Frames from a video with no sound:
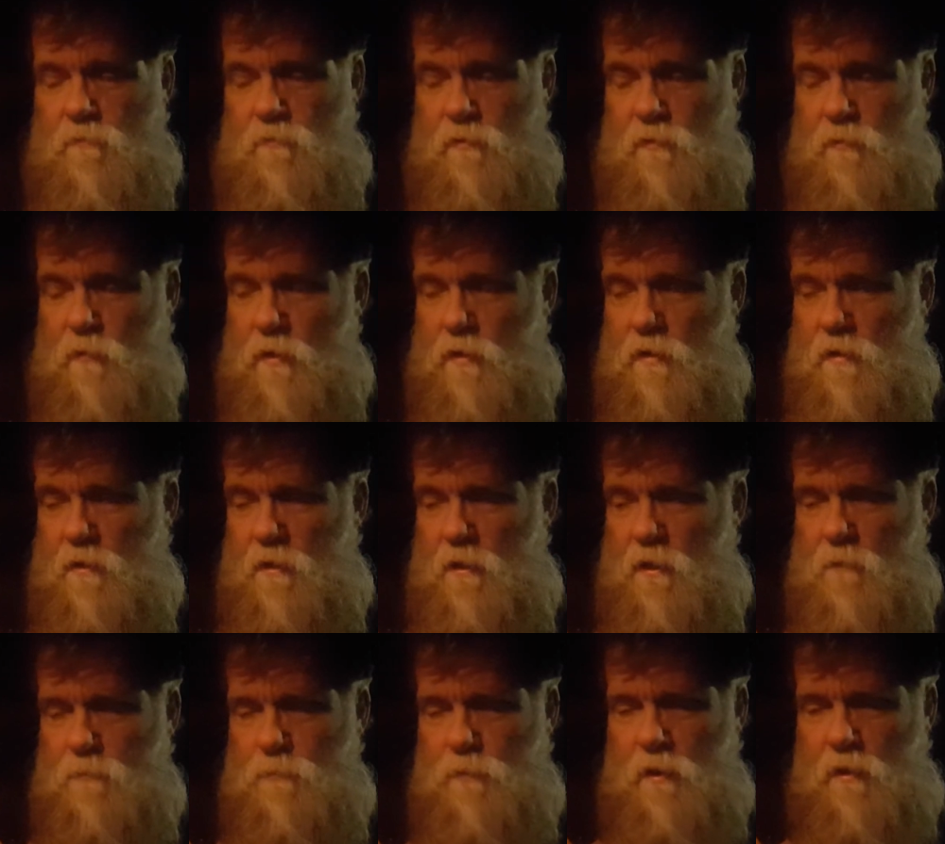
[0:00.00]
Go on,
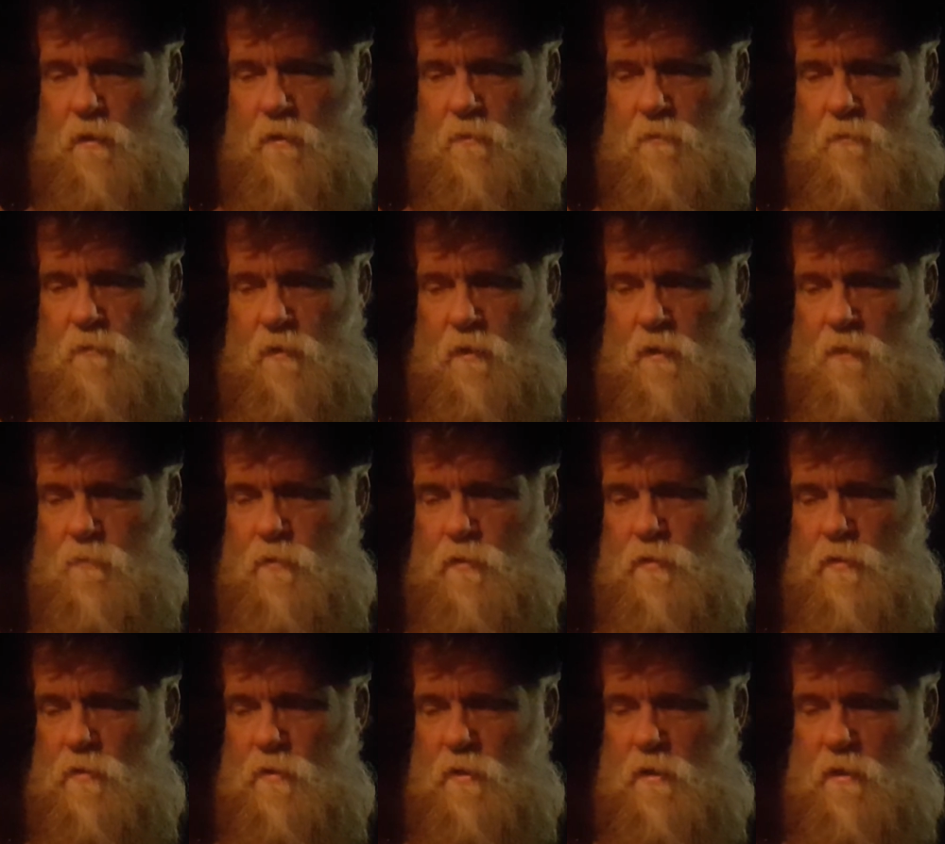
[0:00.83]
get up there. I'll give you a
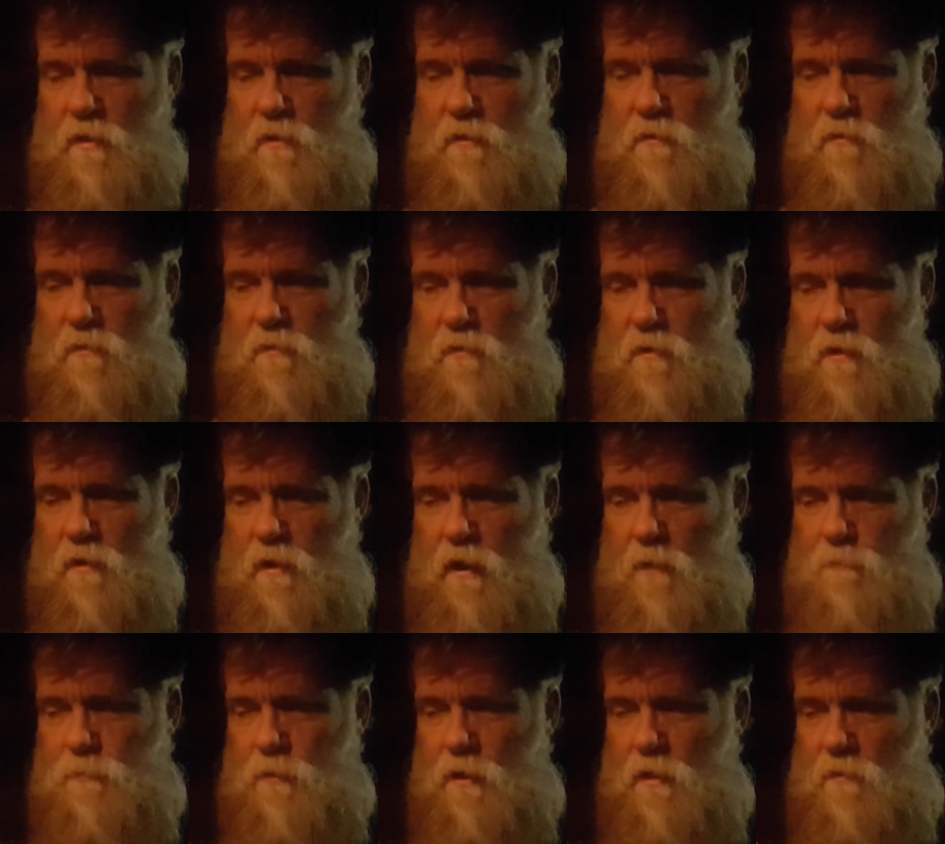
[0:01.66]
cookie.
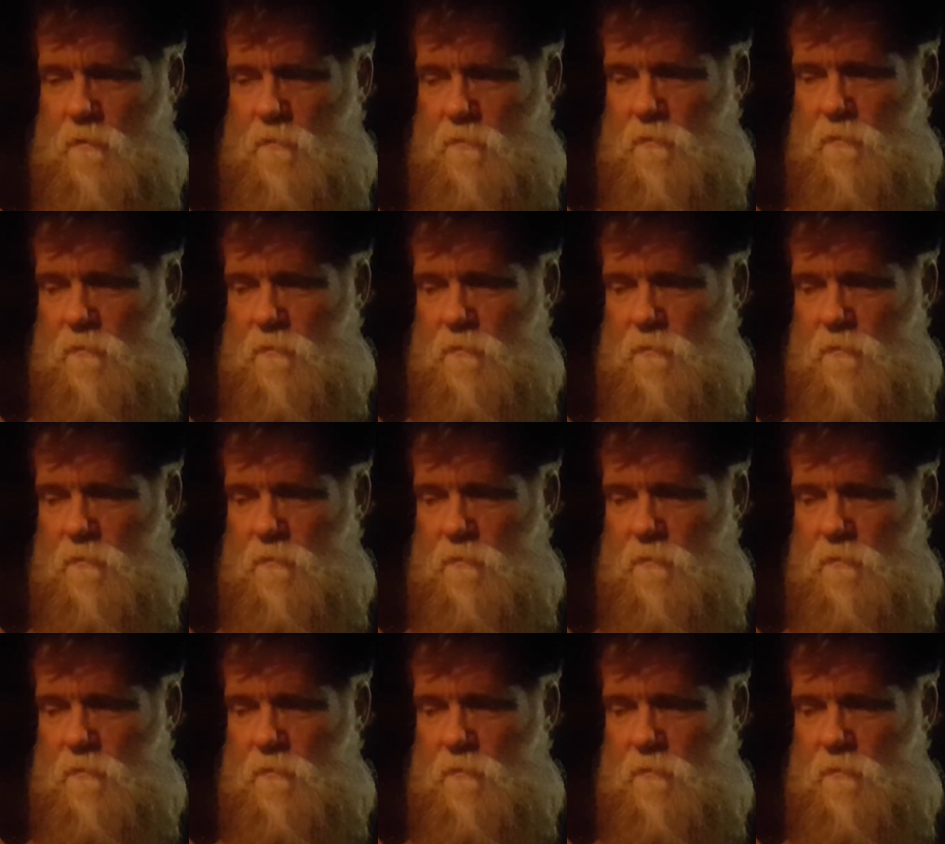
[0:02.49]
Up there.